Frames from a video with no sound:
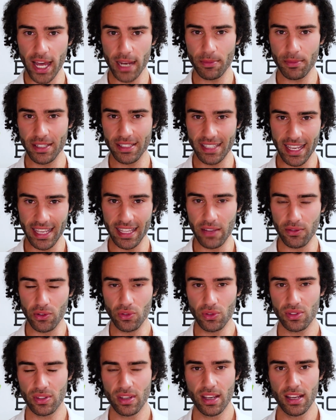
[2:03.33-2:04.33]
vitamin D
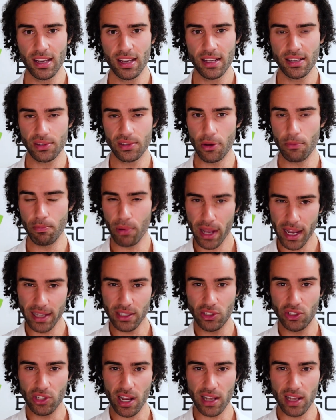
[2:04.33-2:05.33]
levels. So by
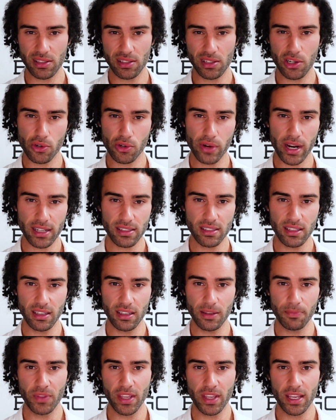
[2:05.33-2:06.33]
just
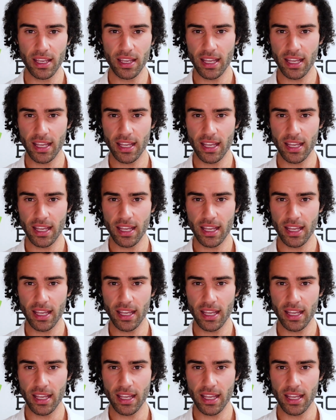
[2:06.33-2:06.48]
correcting